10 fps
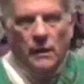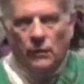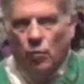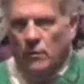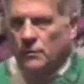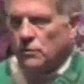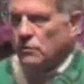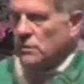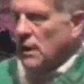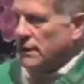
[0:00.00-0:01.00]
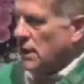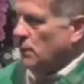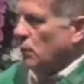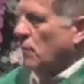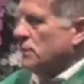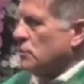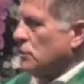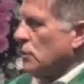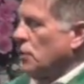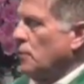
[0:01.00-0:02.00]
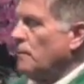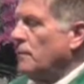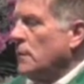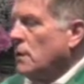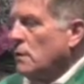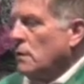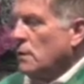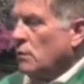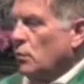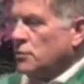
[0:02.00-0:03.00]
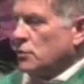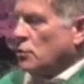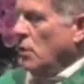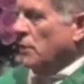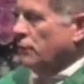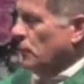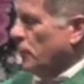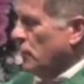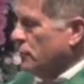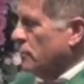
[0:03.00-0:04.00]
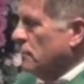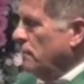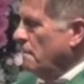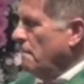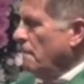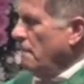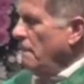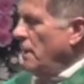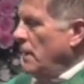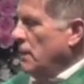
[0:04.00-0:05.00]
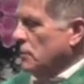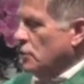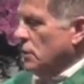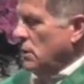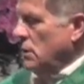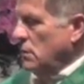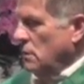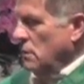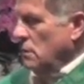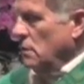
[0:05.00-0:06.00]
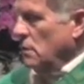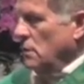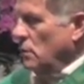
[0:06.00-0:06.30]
A woman who died a couple months ago was a joyful person, and she